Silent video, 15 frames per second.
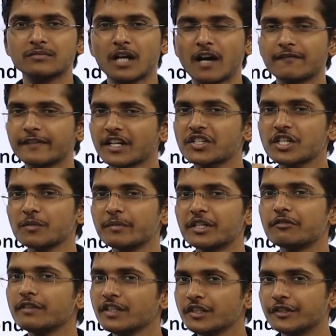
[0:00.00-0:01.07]
affection
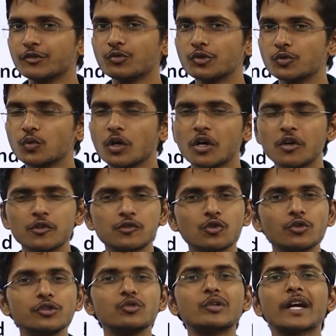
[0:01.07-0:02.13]
between you two.
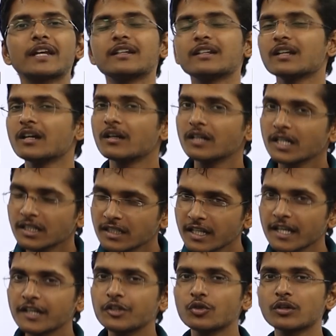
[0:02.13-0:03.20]
So you can
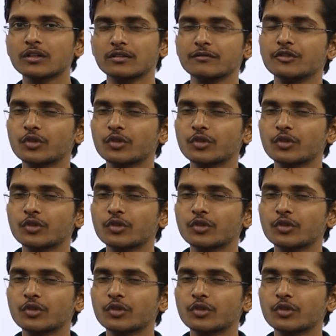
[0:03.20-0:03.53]
take your,